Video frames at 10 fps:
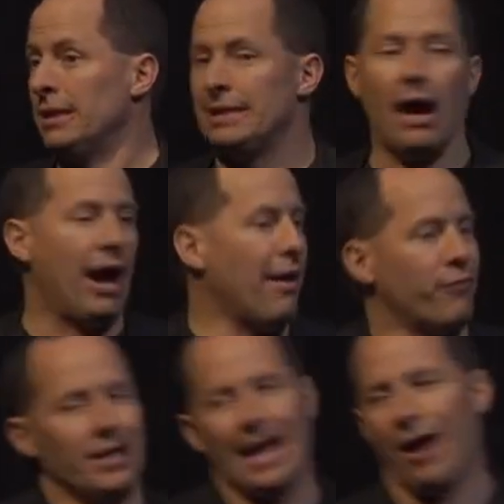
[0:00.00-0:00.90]
Now,
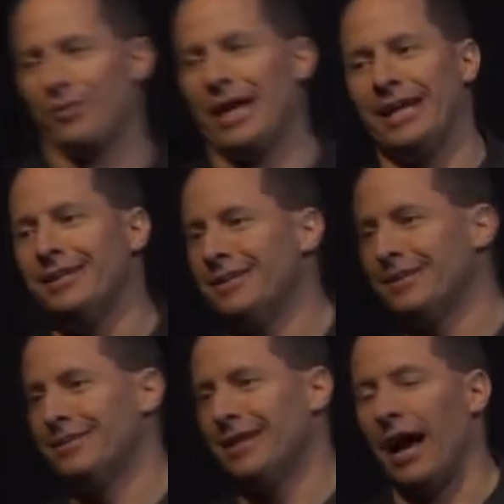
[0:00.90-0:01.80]
every now and
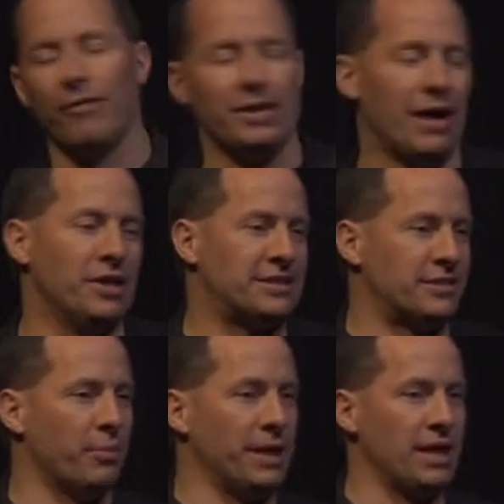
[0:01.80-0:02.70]
then
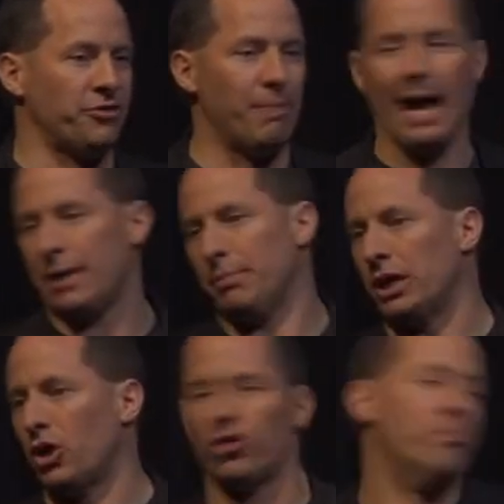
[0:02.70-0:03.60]
somebody gets mad at me
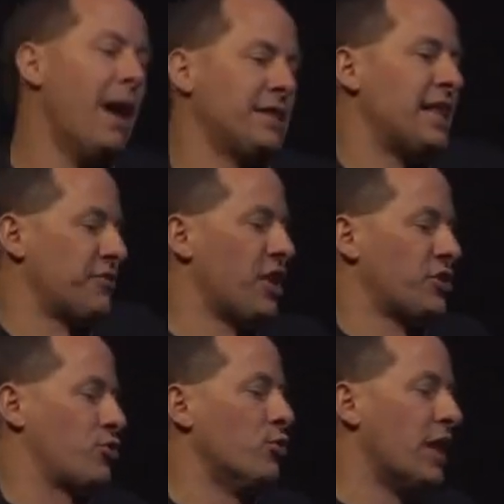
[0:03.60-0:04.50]
and goes, Mike, that's not
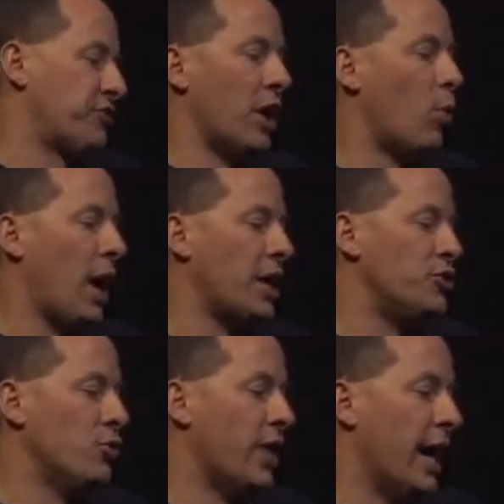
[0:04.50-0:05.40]
true. That's not why I
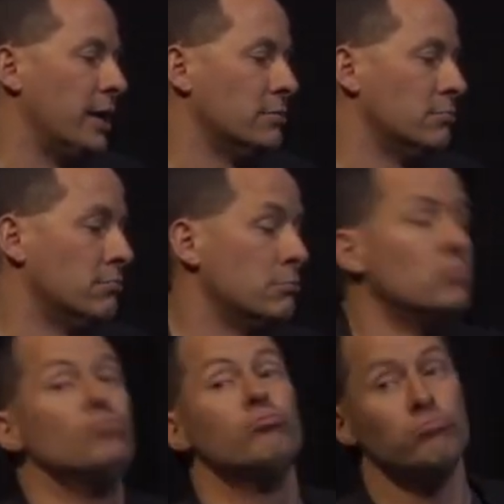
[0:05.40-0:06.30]
do that.
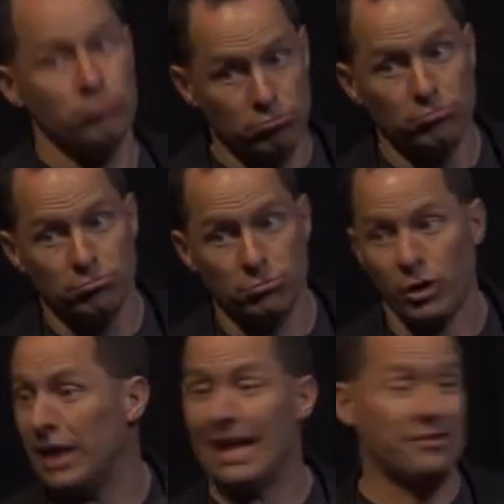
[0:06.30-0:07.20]

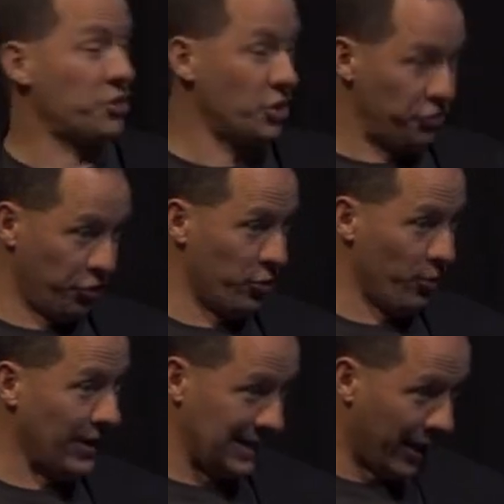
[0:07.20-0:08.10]
Okay, that's a concern
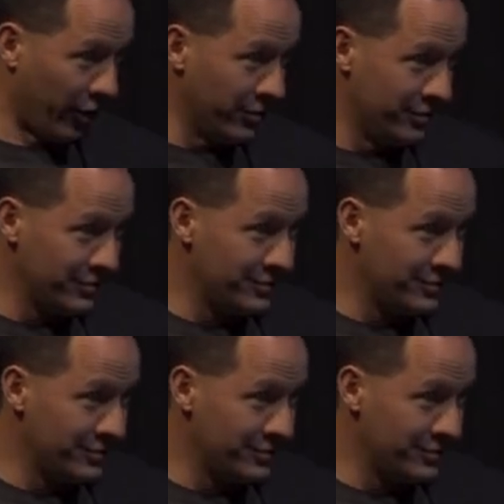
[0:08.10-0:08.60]
right there.